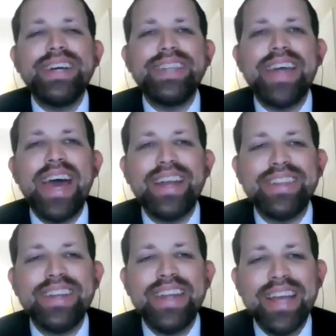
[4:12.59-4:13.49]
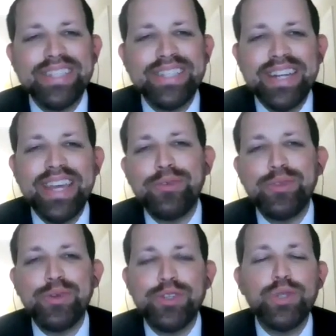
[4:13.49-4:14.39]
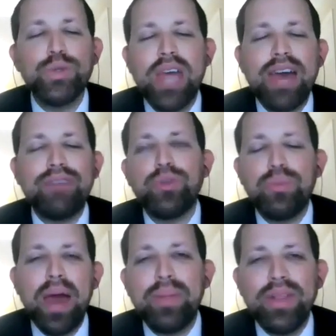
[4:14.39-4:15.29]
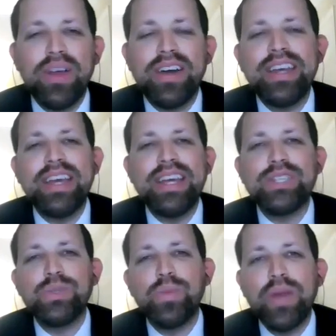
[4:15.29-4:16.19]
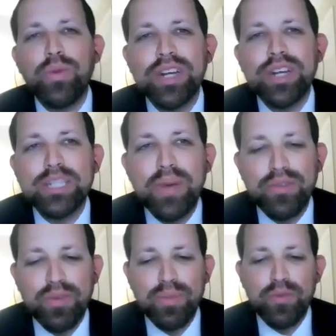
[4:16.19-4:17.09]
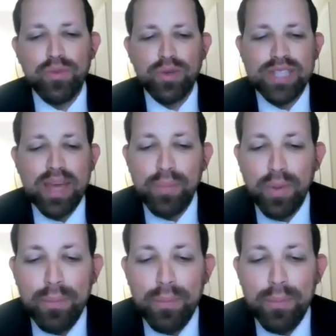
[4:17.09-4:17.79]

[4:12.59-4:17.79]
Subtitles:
that the next encounter Jews have with Babylon is when we're expelled from the first temple.